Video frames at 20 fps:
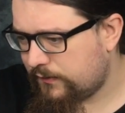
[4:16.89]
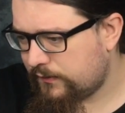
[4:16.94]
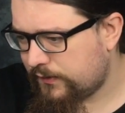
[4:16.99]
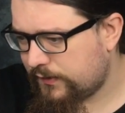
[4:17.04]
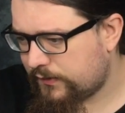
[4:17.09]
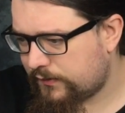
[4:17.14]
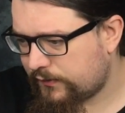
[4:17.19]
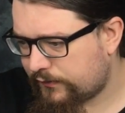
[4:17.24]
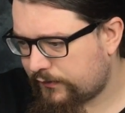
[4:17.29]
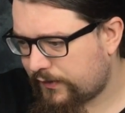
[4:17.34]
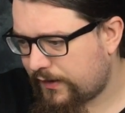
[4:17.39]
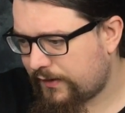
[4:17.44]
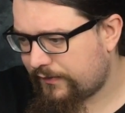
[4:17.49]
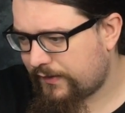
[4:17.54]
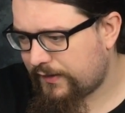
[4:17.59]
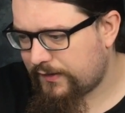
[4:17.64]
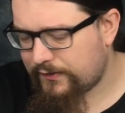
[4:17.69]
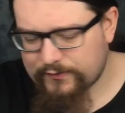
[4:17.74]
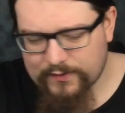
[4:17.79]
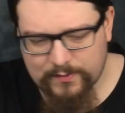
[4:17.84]
It doesn't have
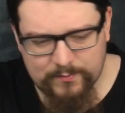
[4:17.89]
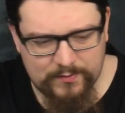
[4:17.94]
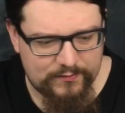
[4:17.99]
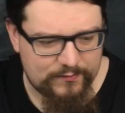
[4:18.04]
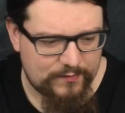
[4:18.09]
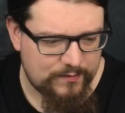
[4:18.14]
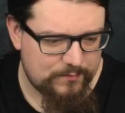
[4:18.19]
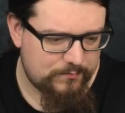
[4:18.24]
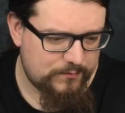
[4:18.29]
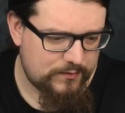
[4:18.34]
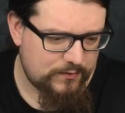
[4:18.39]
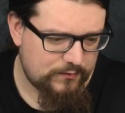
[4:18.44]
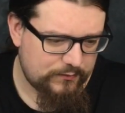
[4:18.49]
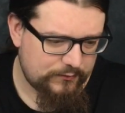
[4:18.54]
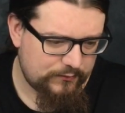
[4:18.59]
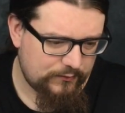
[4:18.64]
any semi-skimmed milk,